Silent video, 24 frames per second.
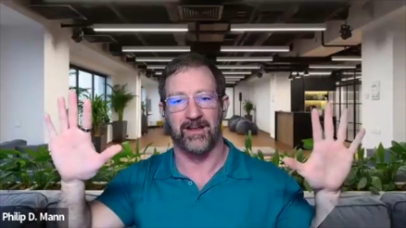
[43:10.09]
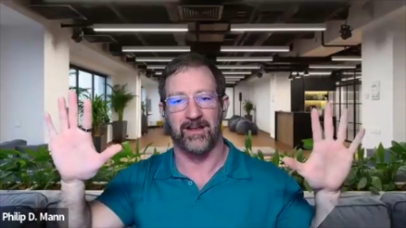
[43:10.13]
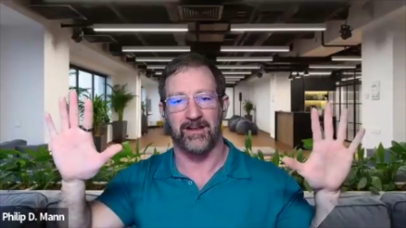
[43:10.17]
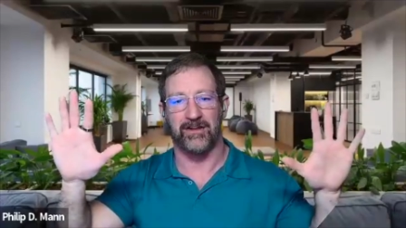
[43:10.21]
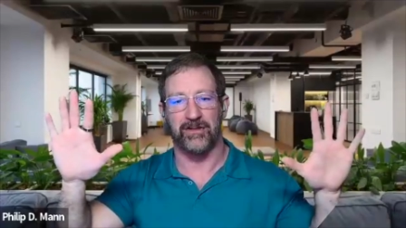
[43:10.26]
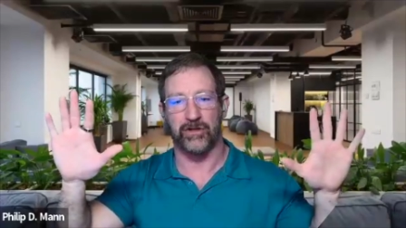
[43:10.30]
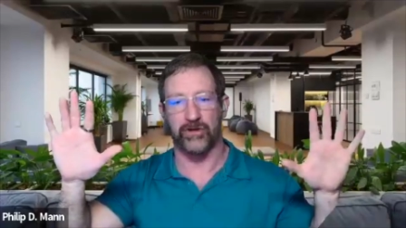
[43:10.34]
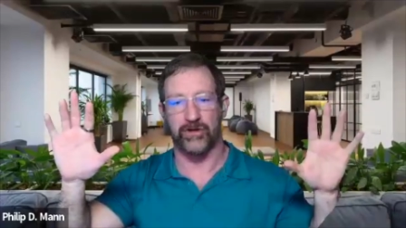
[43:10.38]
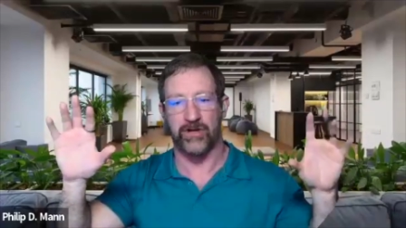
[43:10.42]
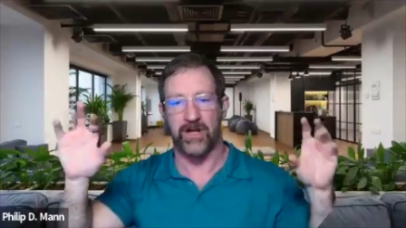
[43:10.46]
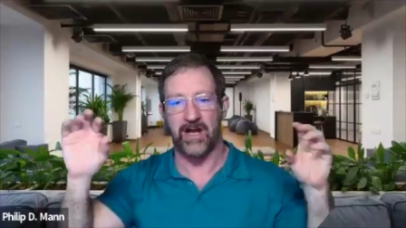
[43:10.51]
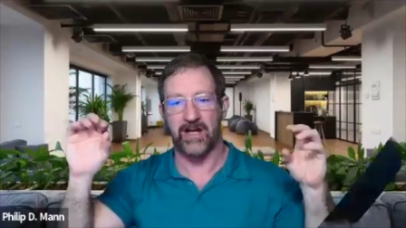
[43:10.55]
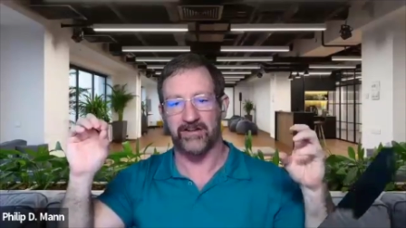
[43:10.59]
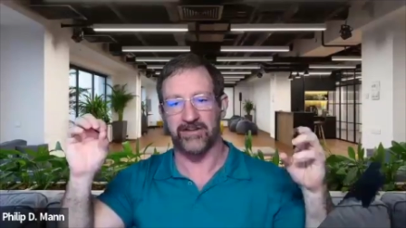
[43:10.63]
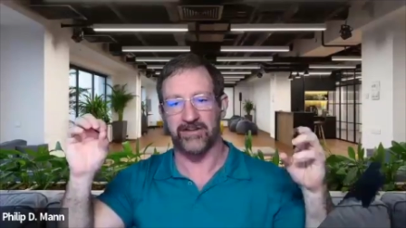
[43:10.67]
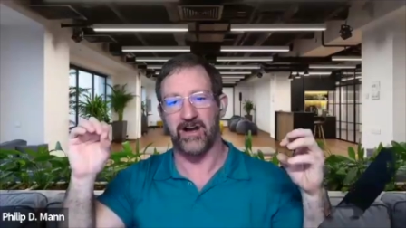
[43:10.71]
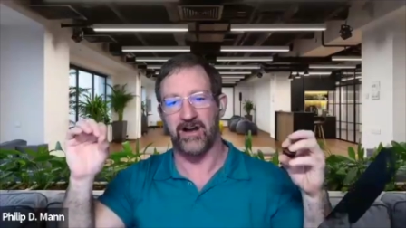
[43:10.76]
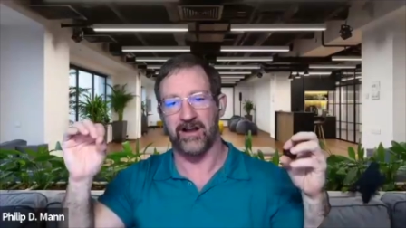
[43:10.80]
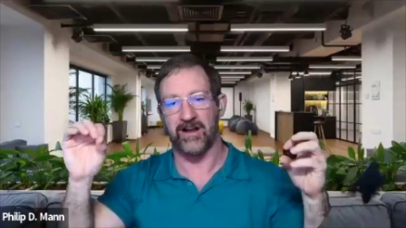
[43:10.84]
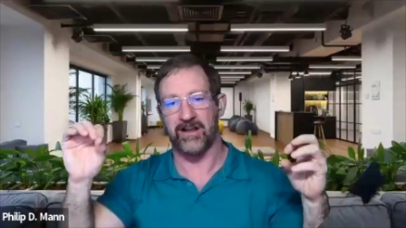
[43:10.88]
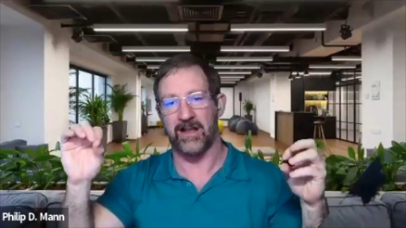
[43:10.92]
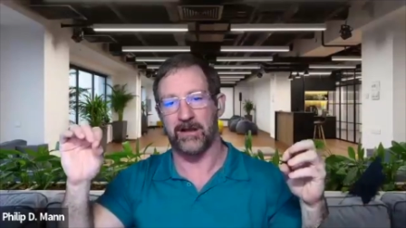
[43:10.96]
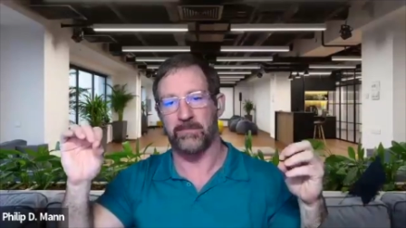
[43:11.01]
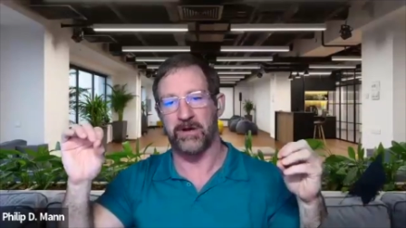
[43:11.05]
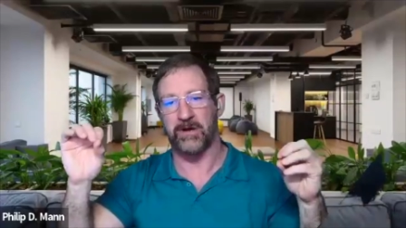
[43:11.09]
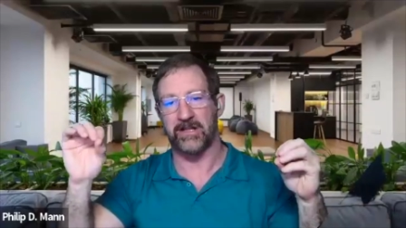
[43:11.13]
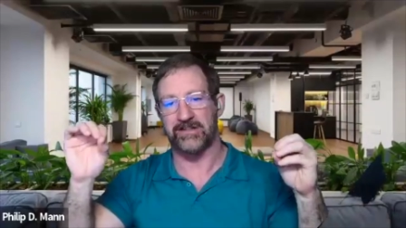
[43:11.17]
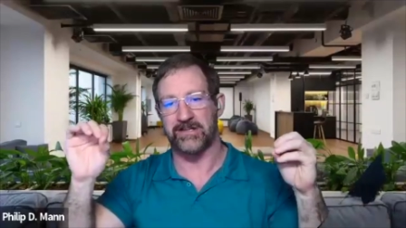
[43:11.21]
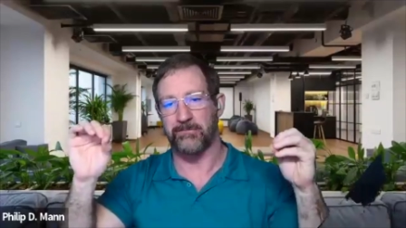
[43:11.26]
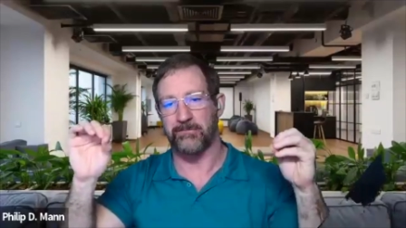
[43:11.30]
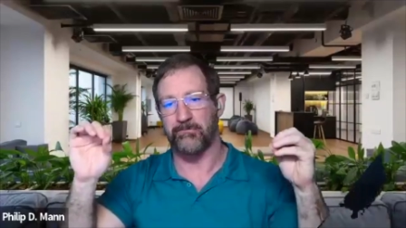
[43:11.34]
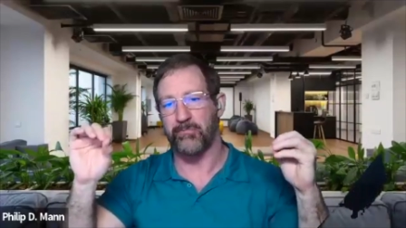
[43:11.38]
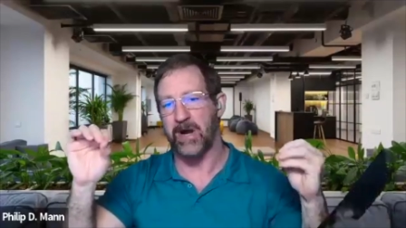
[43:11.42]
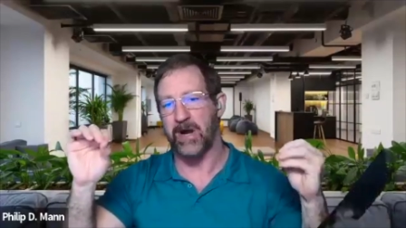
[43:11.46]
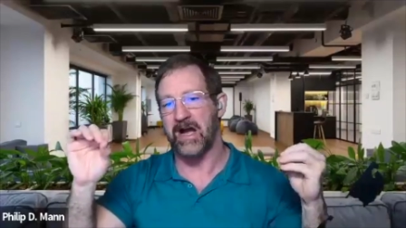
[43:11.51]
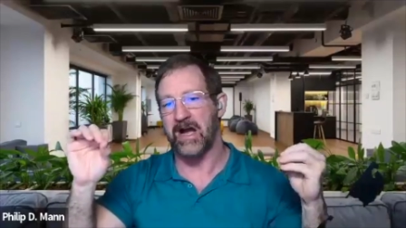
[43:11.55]
you're not talking about the
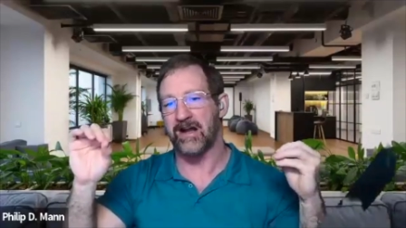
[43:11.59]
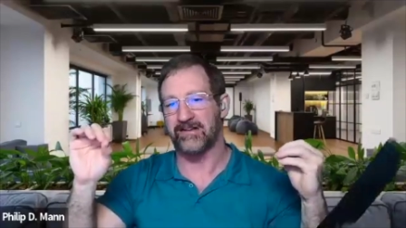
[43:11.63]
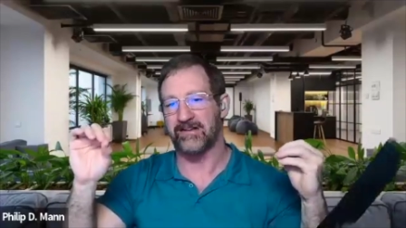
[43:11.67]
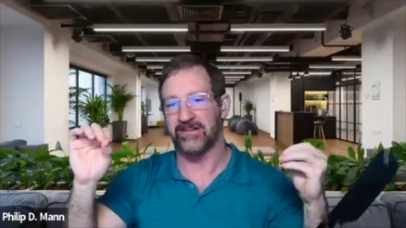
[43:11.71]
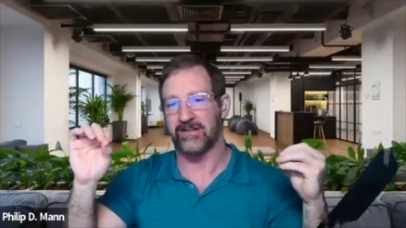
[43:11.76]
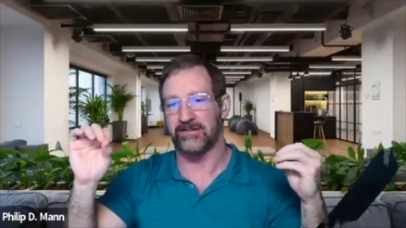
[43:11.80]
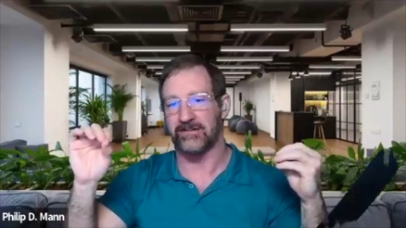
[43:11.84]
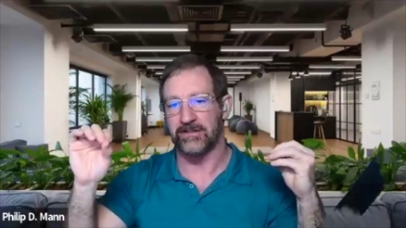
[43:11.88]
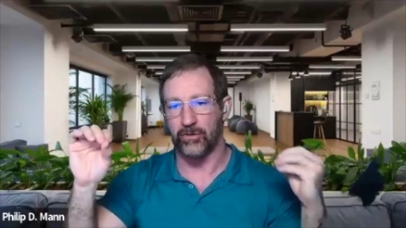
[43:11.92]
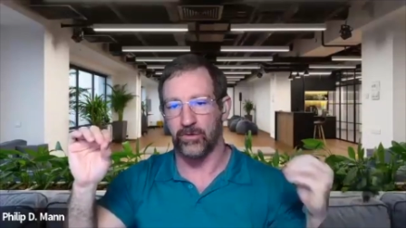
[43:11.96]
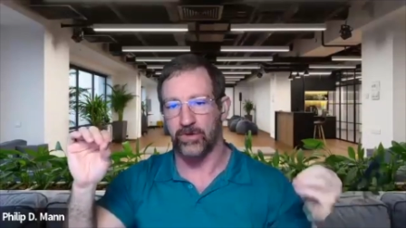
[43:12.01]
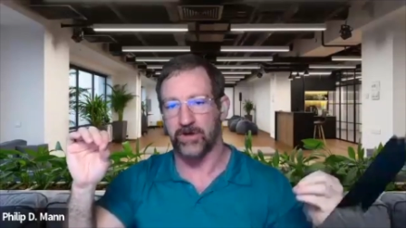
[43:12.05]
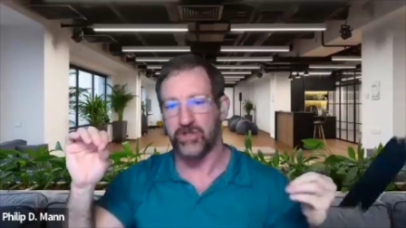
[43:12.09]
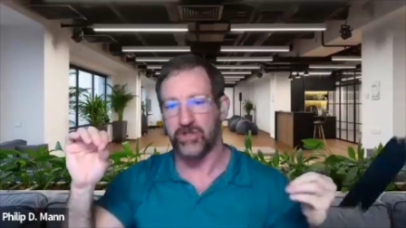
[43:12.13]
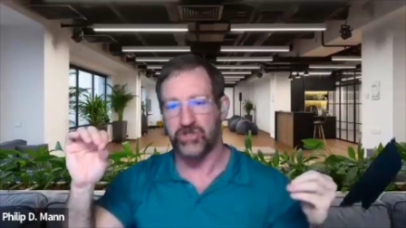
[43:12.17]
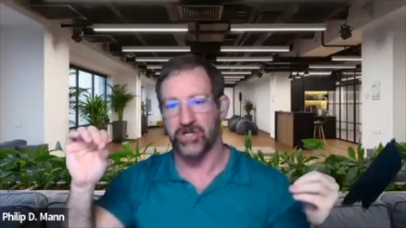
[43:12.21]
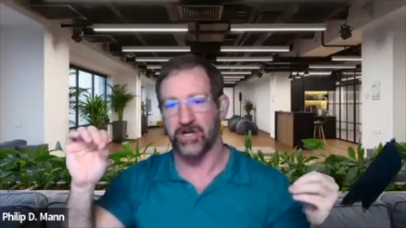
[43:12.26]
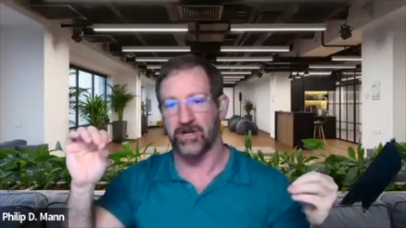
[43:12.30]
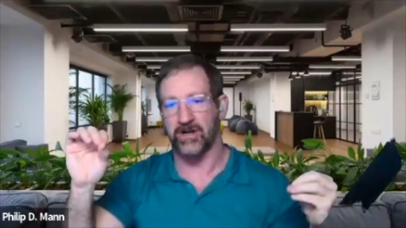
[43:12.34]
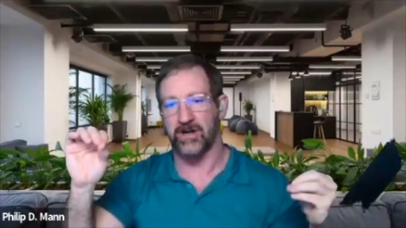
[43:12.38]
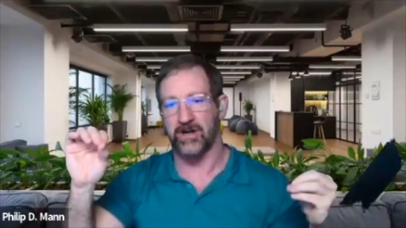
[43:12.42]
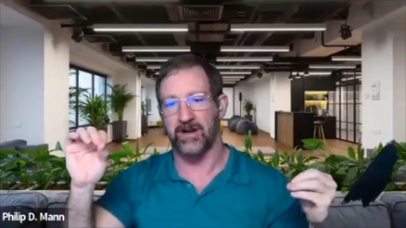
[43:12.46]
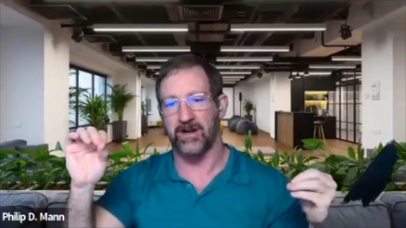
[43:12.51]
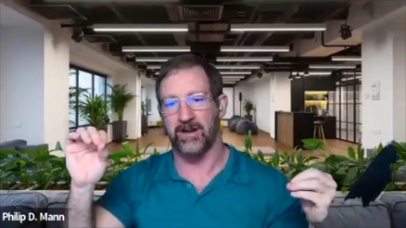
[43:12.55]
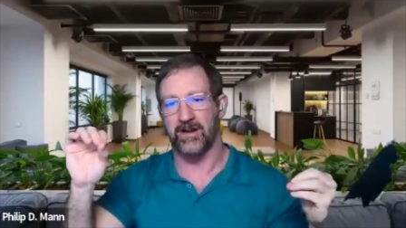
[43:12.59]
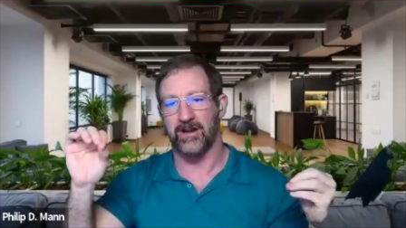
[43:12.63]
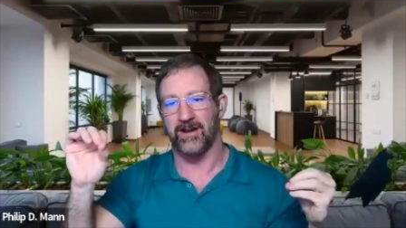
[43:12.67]
box on the org chart.